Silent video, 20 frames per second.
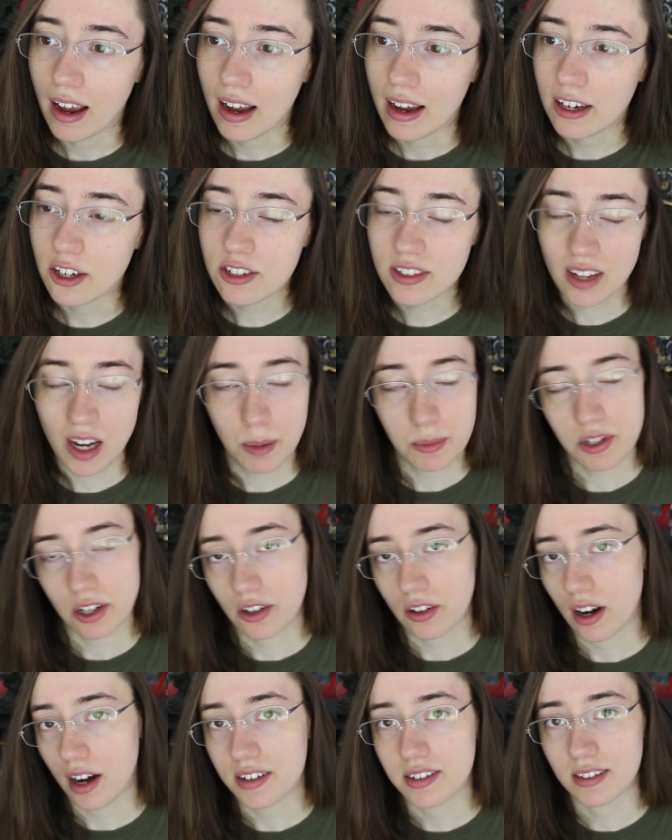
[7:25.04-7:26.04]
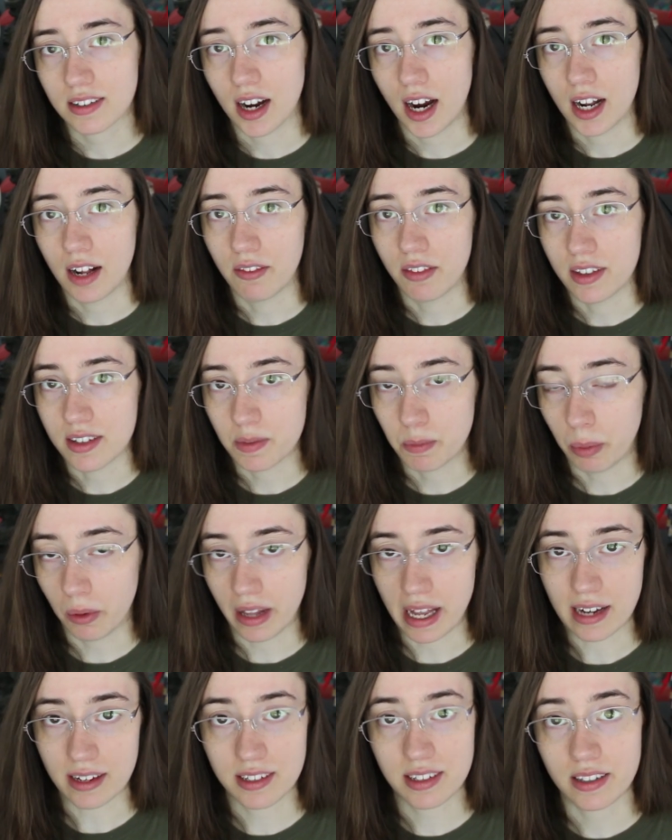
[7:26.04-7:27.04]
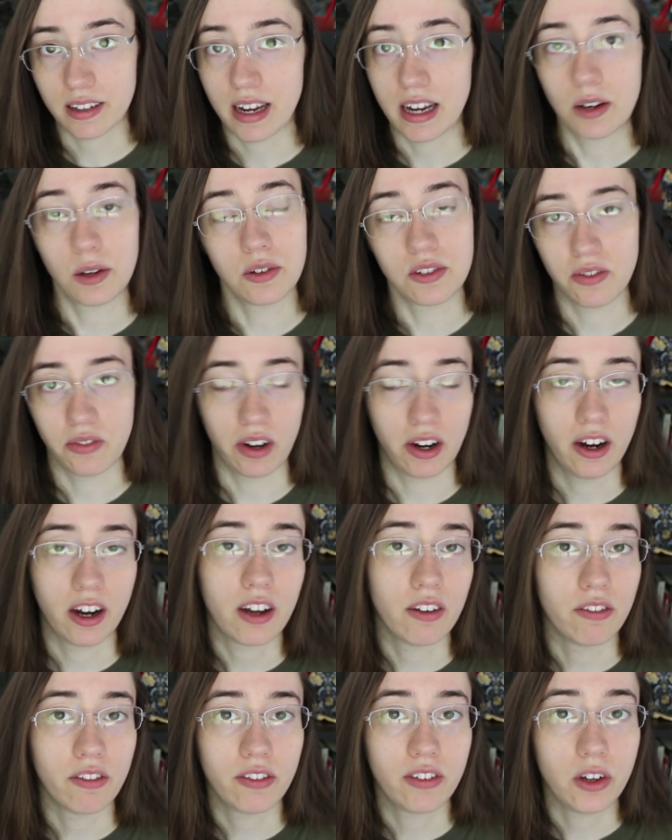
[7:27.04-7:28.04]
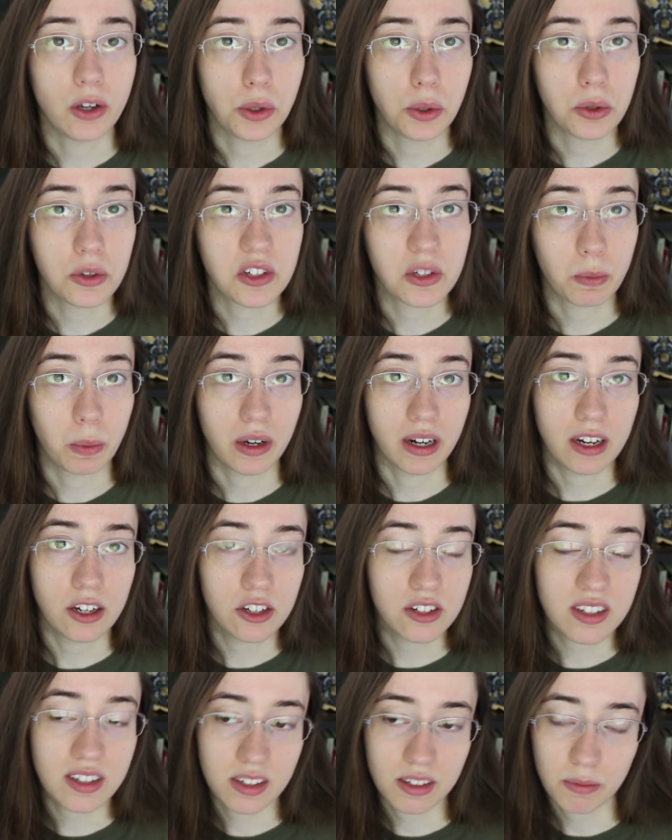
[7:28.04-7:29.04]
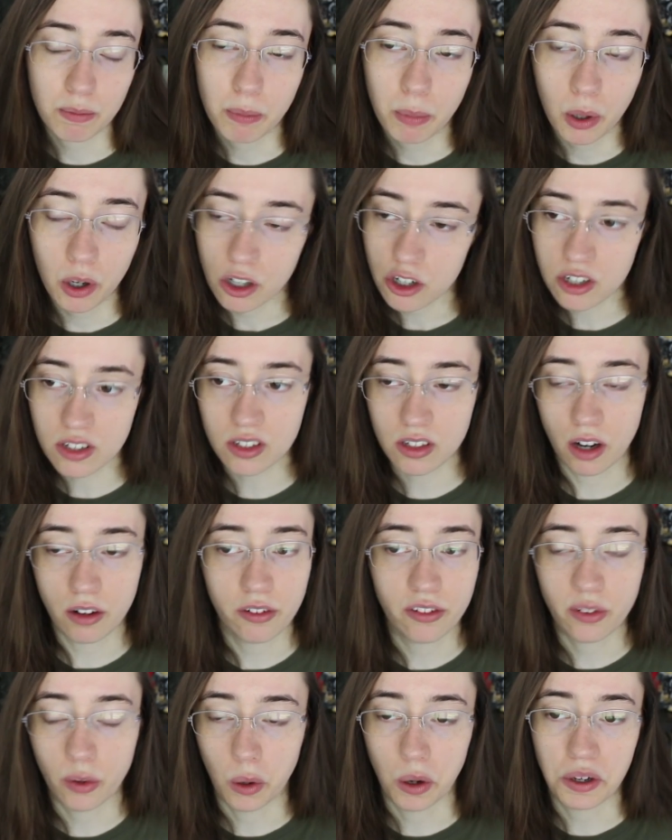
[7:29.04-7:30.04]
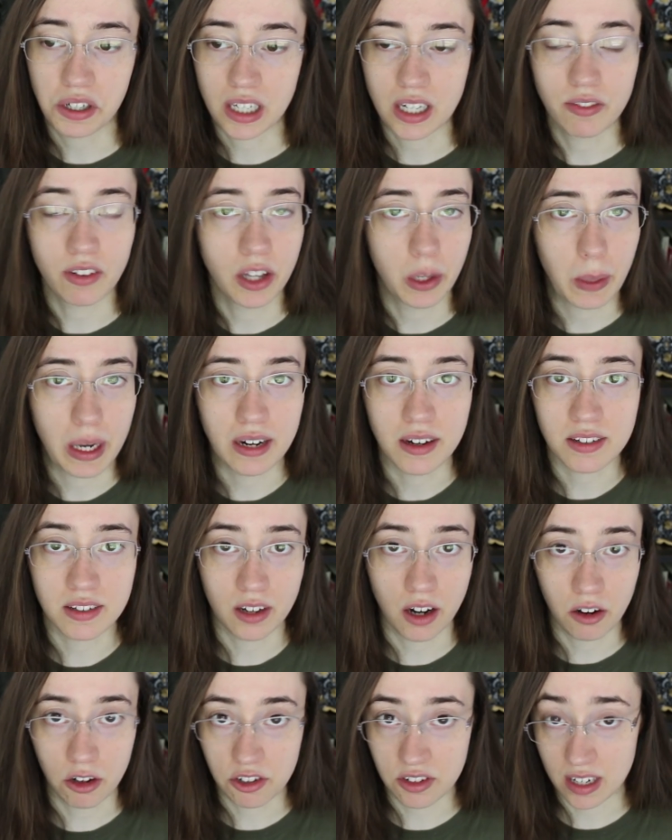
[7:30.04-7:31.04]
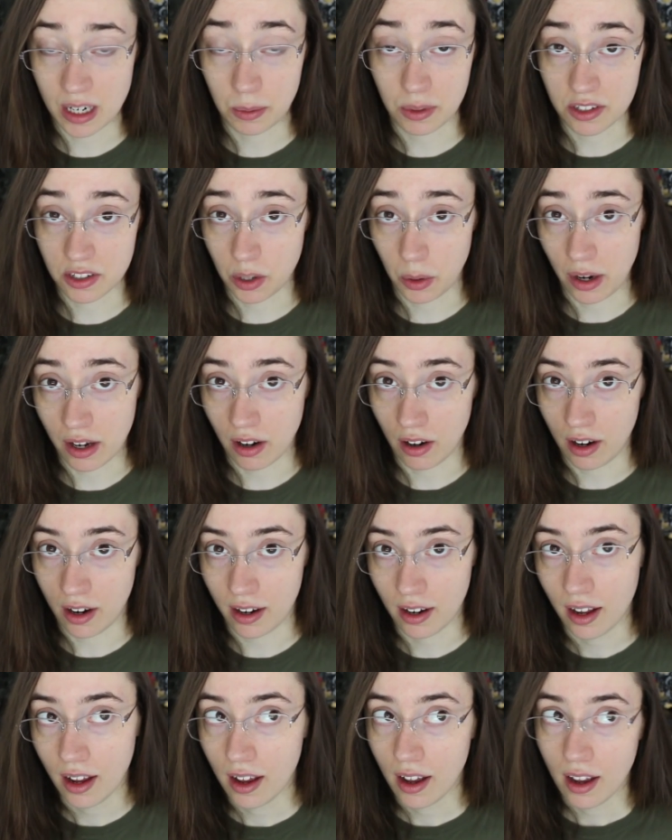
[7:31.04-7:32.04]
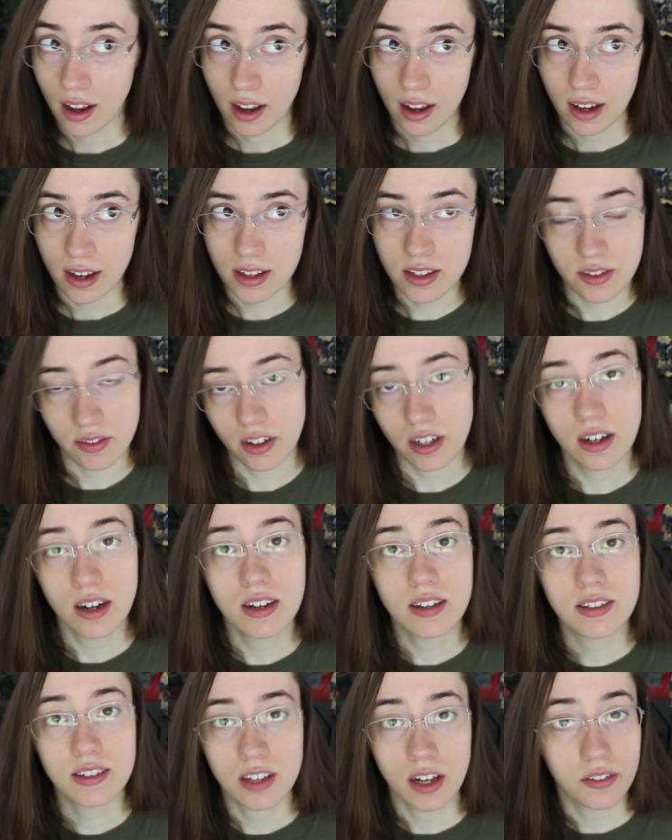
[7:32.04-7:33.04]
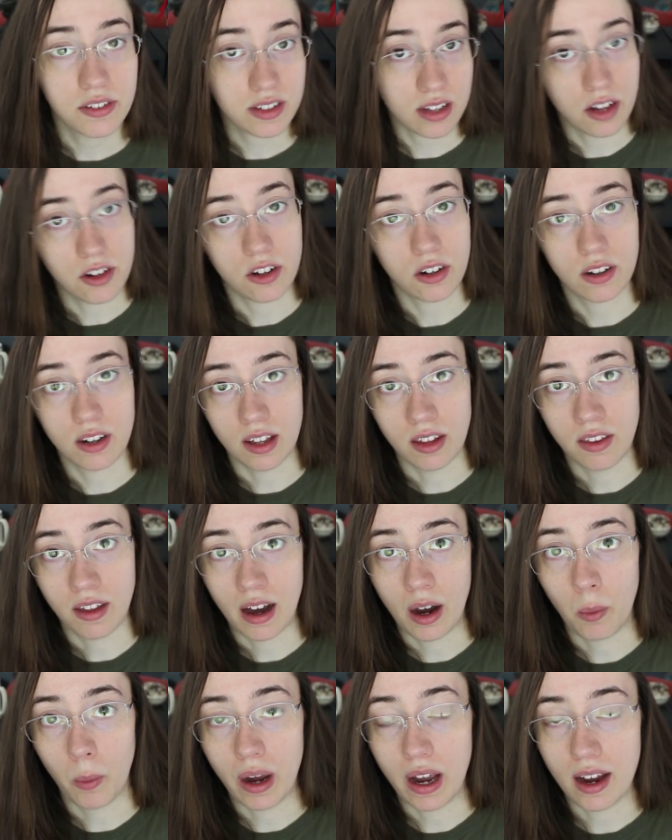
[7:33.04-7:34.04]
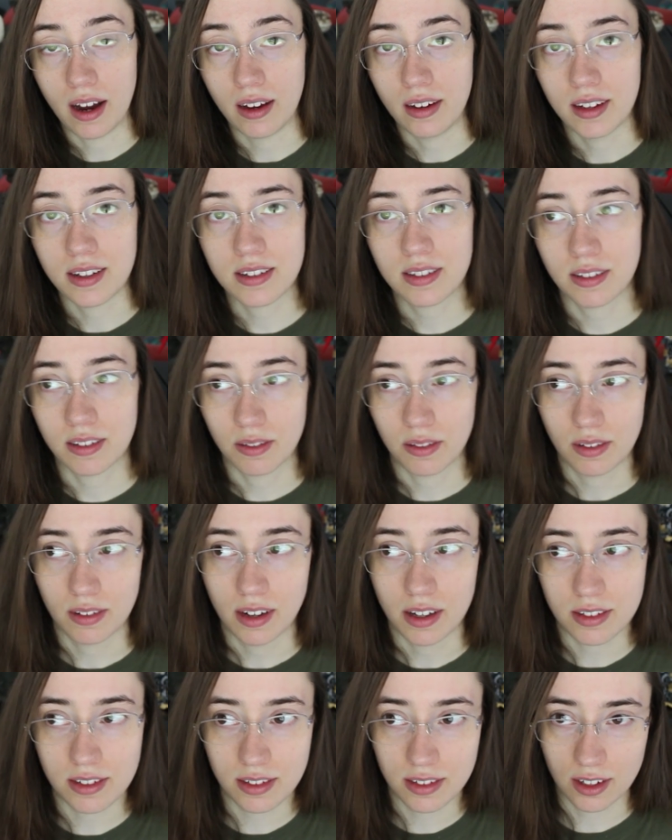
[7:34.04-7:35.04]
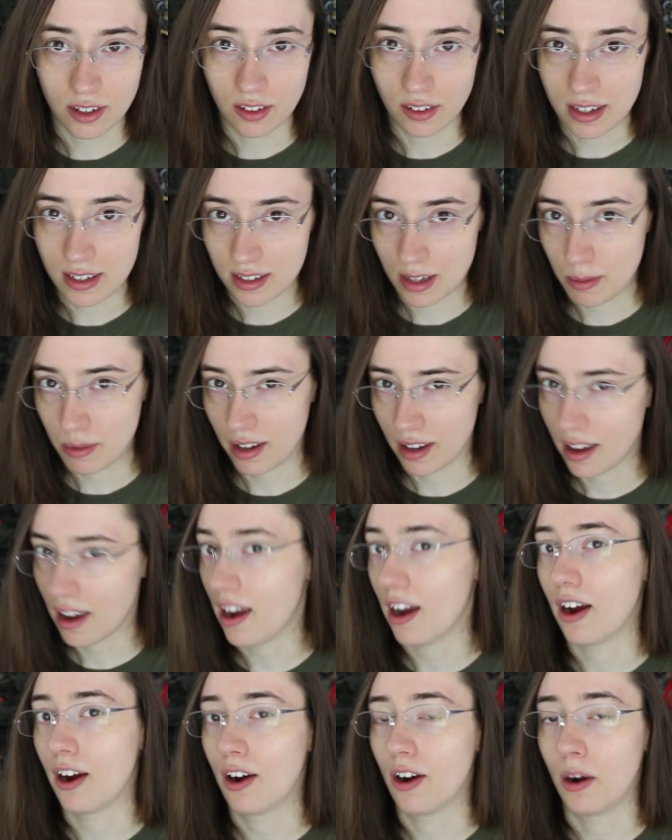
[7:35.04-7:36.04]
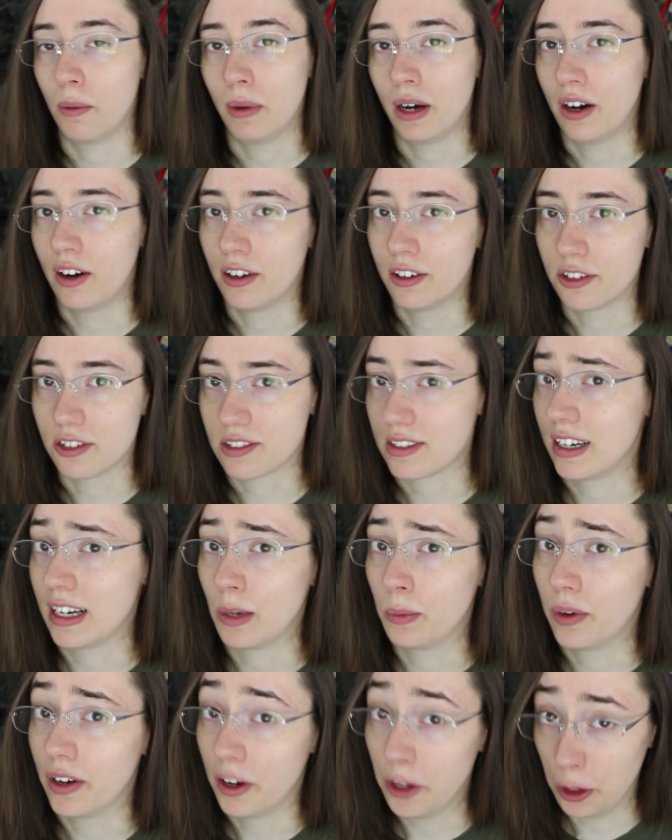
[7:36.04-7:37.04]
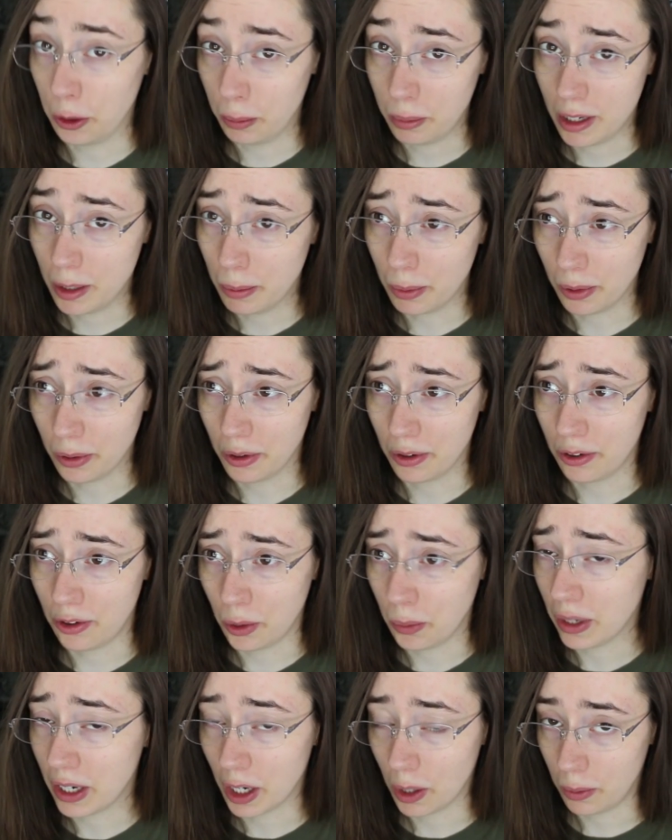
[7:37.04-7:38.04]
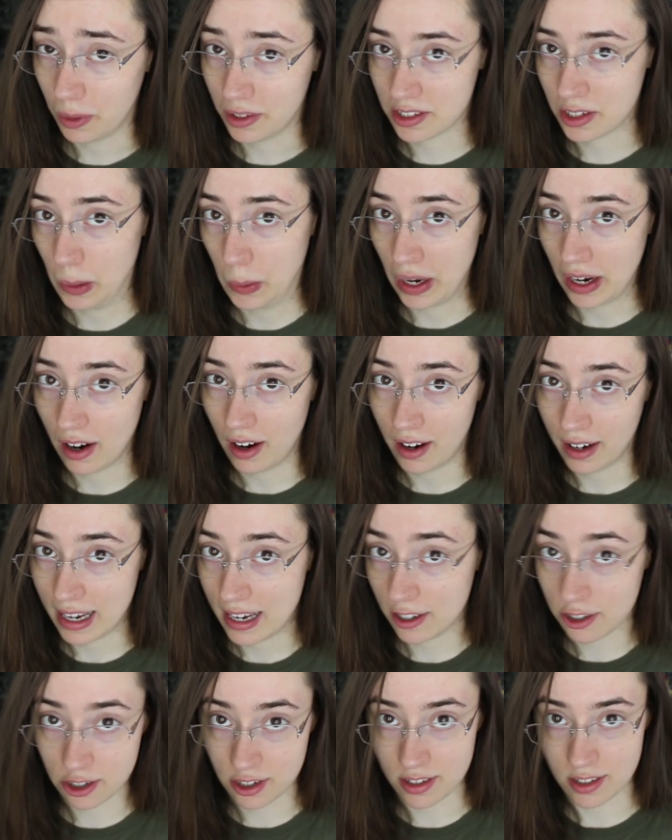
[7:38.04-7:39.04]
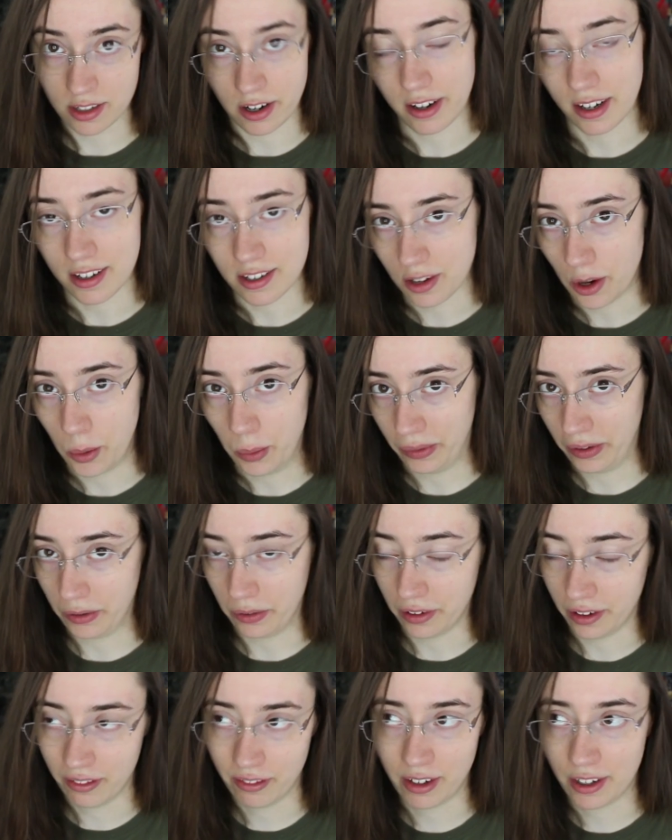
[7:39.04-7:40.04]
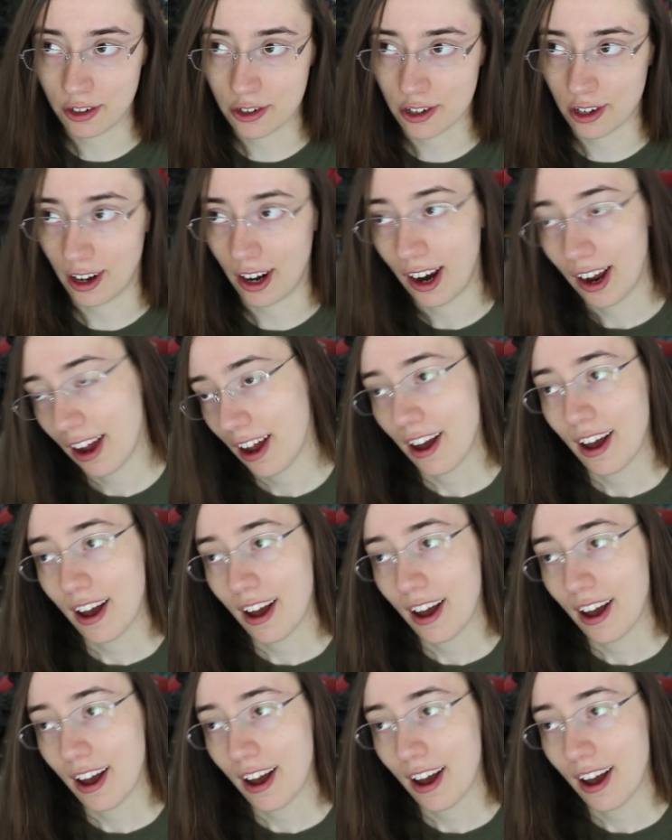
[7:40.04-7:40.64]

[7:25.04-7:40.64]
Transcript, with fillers: he just comes across as kind of this blank slate who's very confused, but he just pushes on forward even though he doesn't understand what's going on. He's very self-centered in that way. He doesn't necessarily seem to care about understanding what other people are doing or what's going on. He's just on his own little adventure.